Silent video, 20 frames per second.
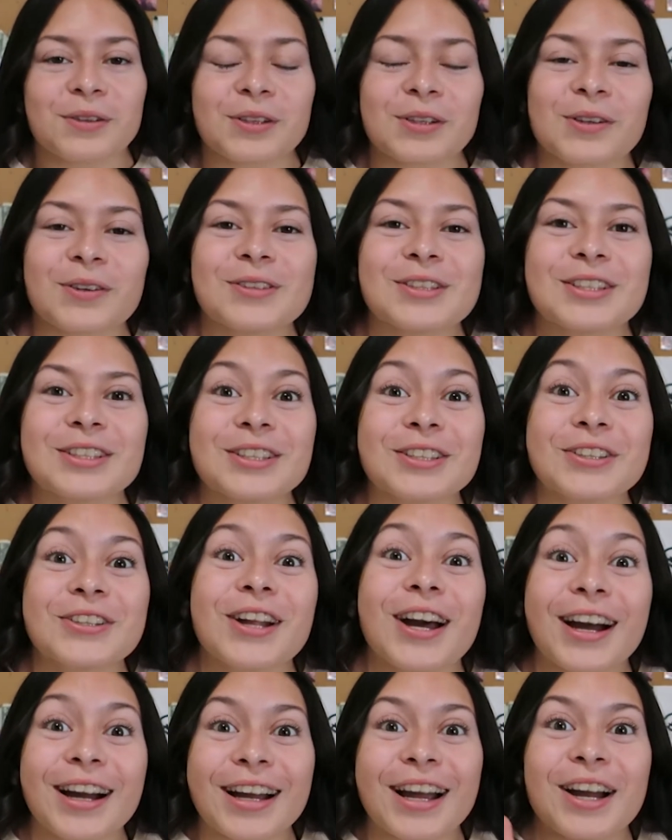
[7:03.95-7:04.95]
So do
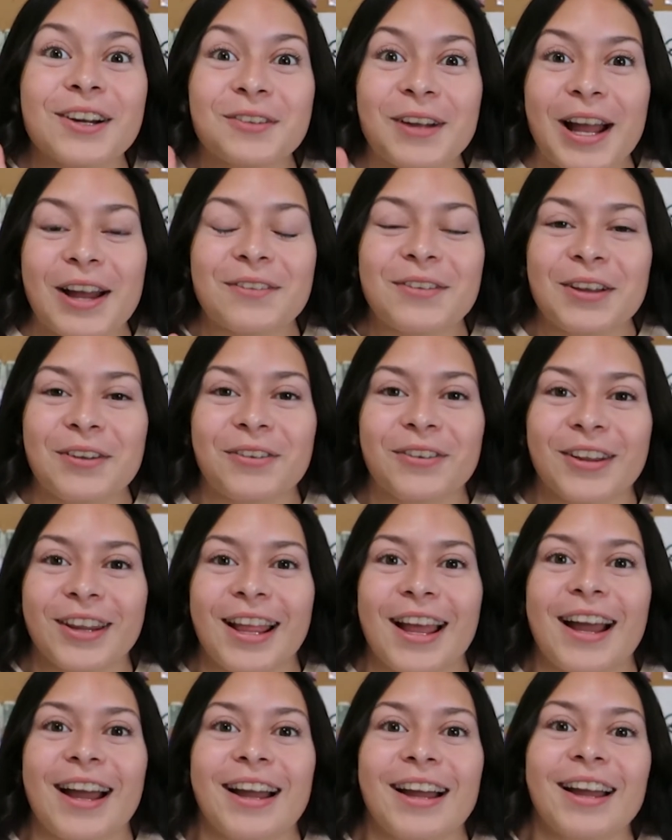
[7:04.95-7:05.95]
not come at me for
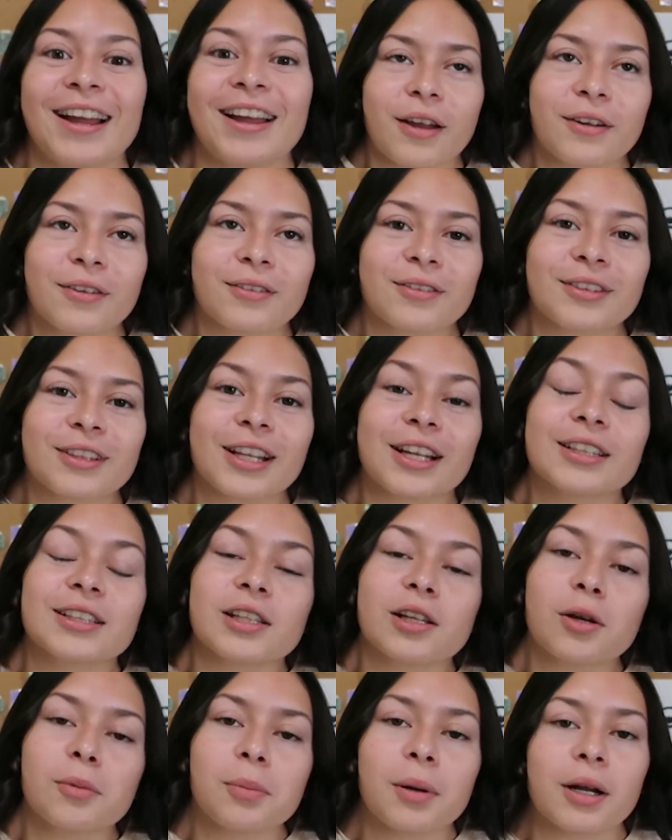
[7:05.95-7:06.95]
that.
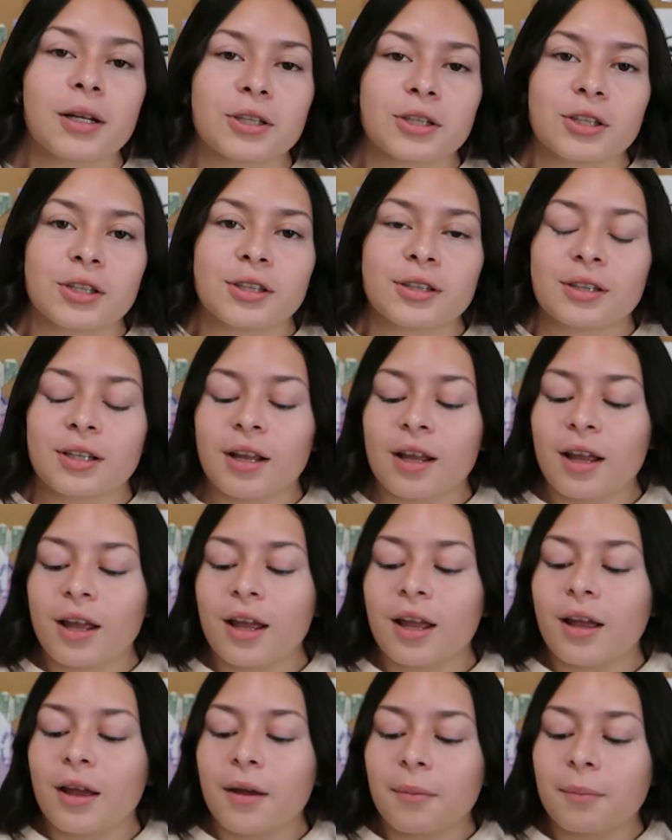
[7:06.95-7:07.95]
Danza Apaches,
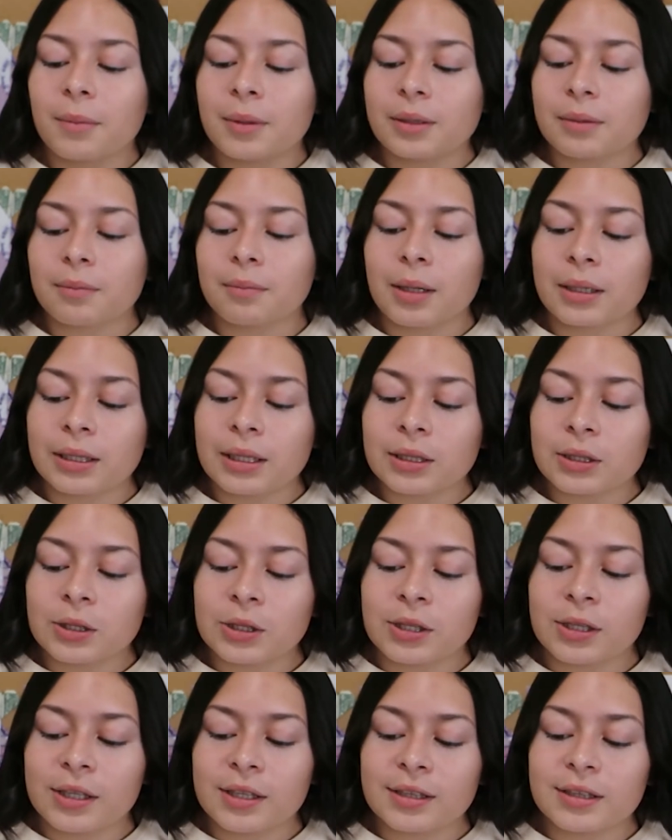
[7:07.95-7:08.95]

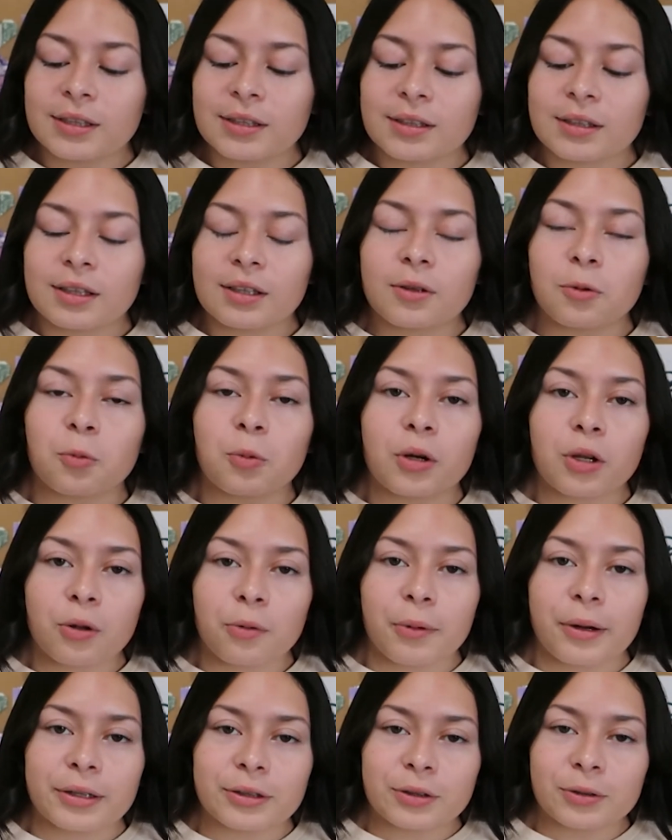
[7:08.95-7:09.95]
Matachinas were the
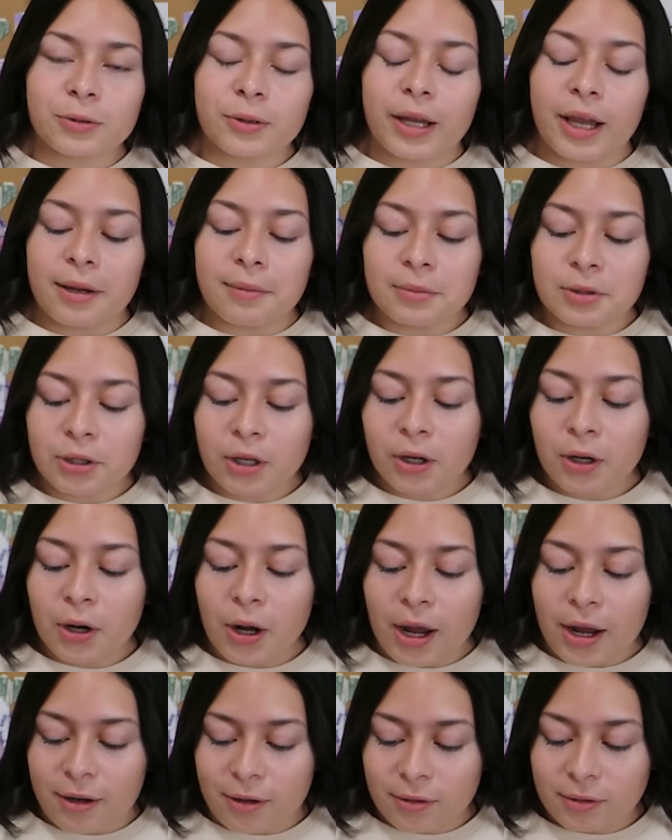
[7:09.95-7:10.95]
ones who came to our
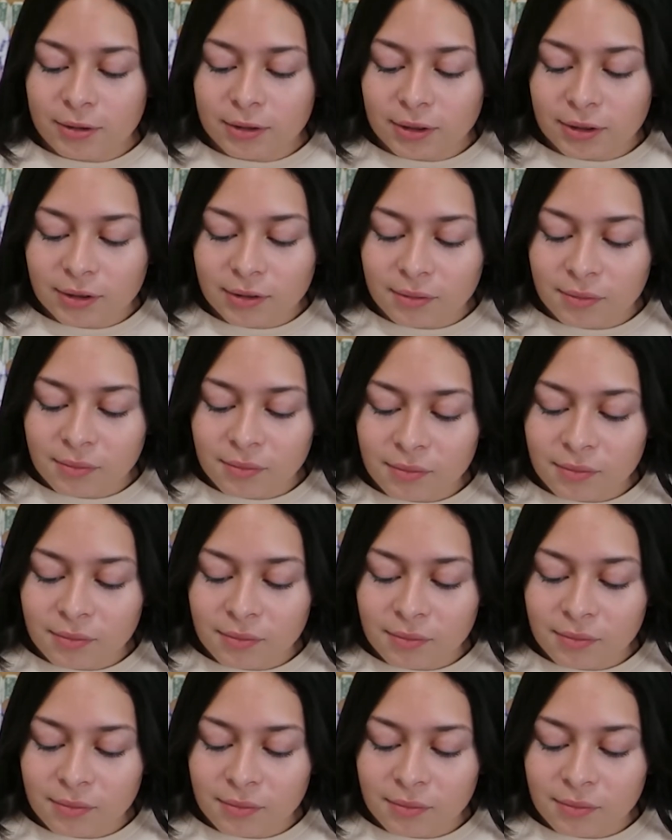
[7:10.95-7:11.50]
house.